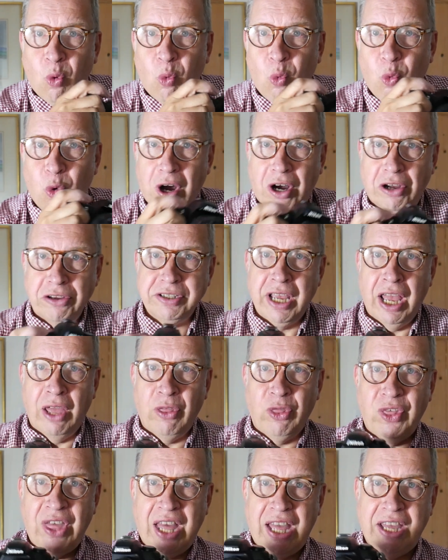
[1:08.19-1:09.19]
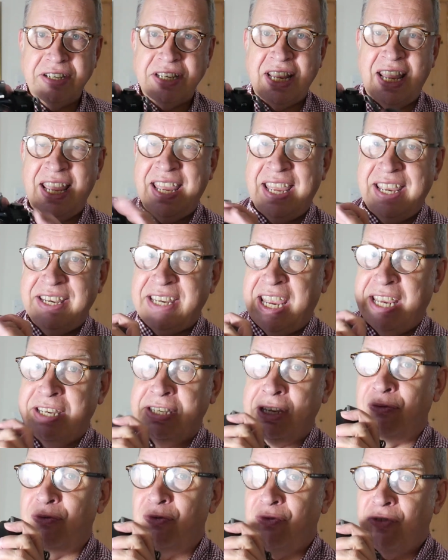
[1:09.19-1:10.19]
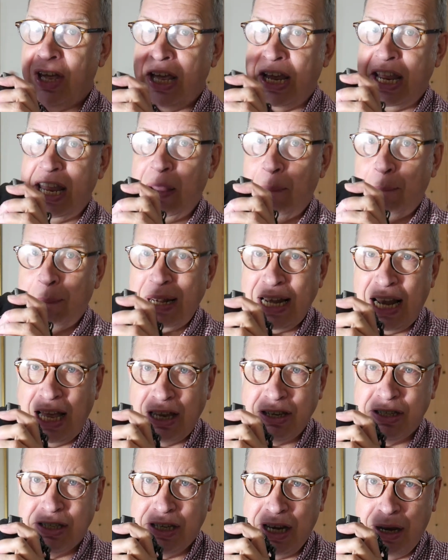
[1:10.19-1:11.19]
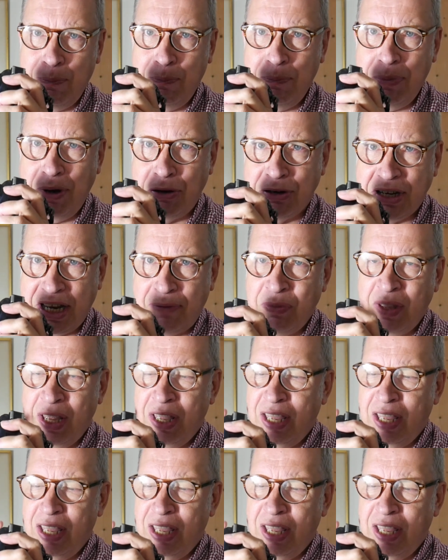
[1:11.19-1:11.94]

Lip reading: was that it is a very plastic body.